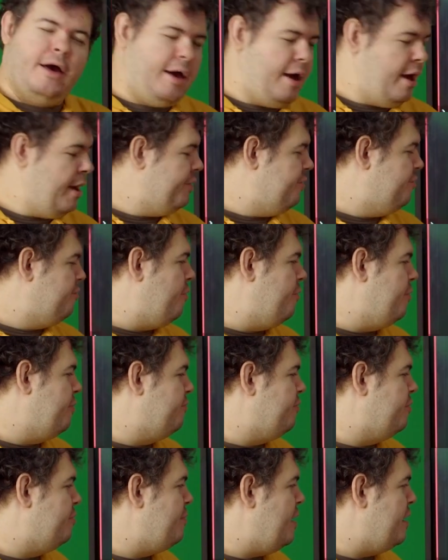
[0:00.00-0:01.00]
and scrolling from
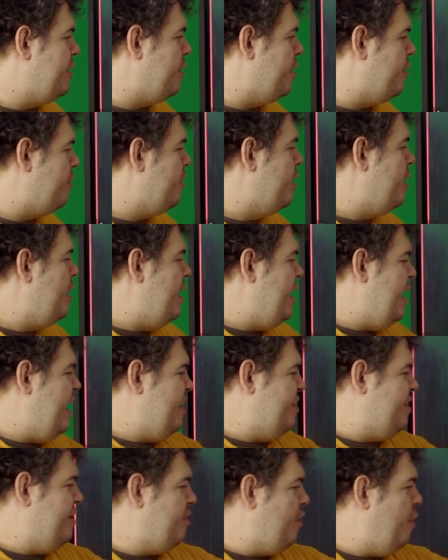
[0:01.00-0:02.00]
the menu, it
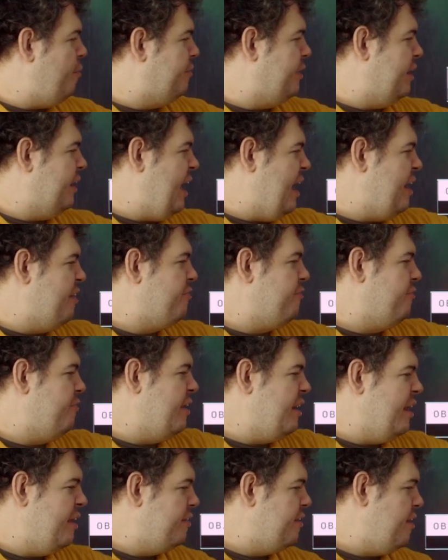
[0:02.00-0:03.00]
says object entry and
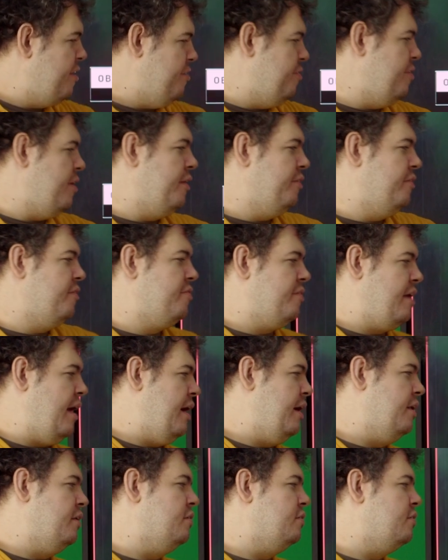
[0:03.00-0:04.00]
it doesn't
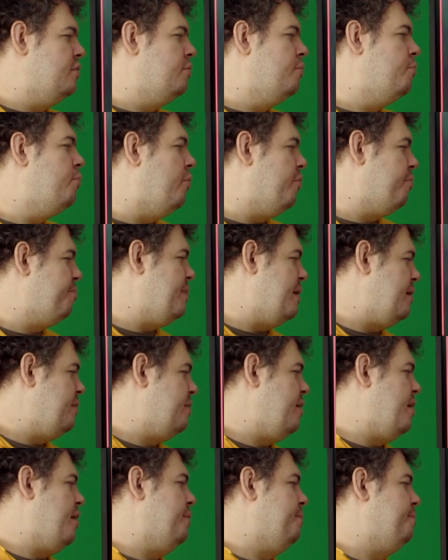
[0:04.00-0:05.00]
understand what's being
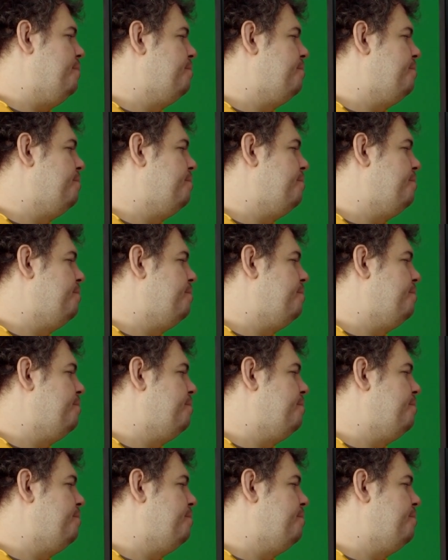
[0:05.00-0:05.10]
done.